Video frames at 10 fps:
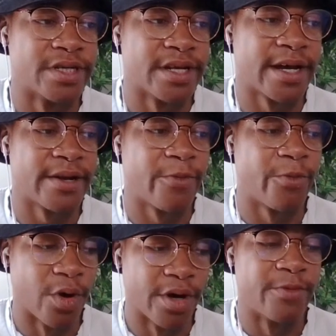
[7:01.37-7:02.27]
in that
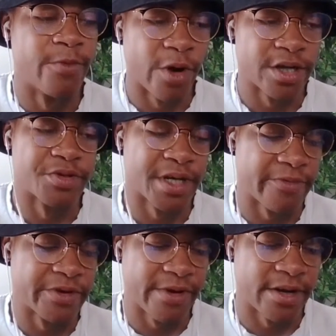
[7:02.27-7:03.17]
one Western
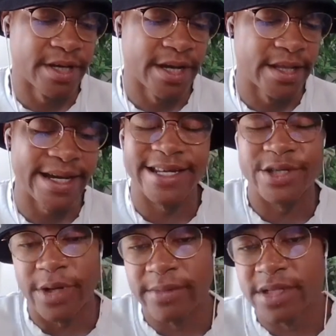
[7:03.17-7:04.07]
Conference final they got
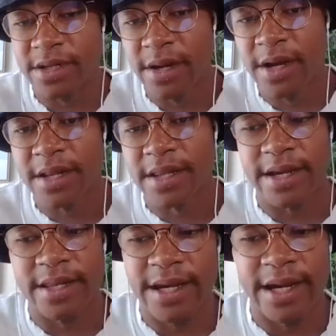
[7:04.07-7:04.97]
swept.
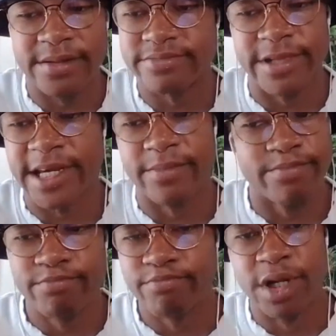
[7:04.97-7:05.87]
They got
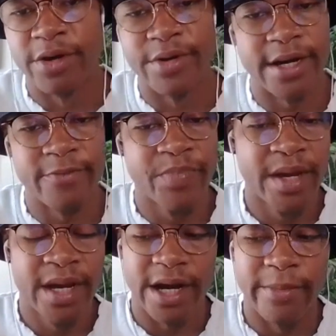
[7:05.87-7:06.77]
blown out.
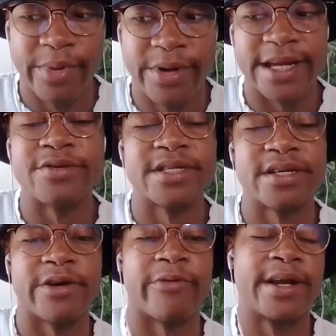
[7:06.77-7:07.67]
But like you
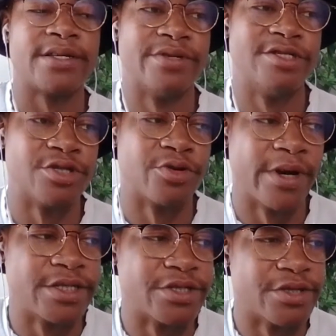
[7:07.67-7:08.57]
said, they ran into a
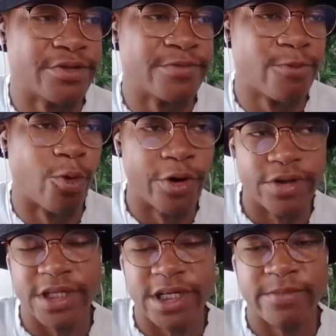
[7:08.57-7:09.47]
generational
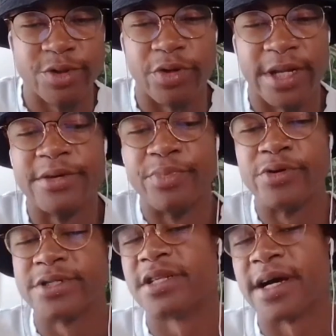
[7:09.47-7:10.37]
Warriors team, sort of like the
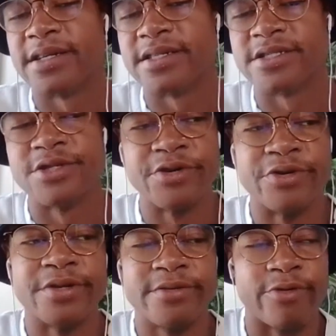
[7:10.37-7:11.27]
Bulls of the
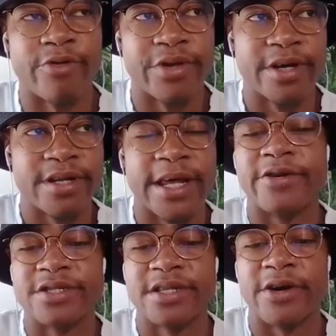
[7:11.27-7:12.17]
'90s, or the
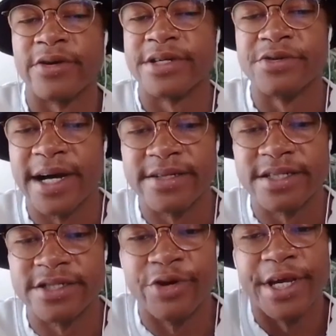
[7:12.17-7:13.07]
Lakers of the early
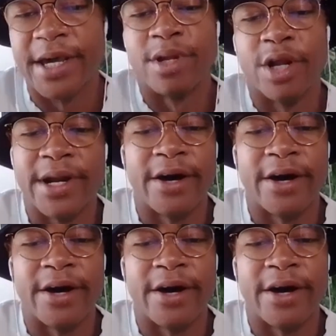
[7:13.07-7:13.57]
2000s. You're gonna get blown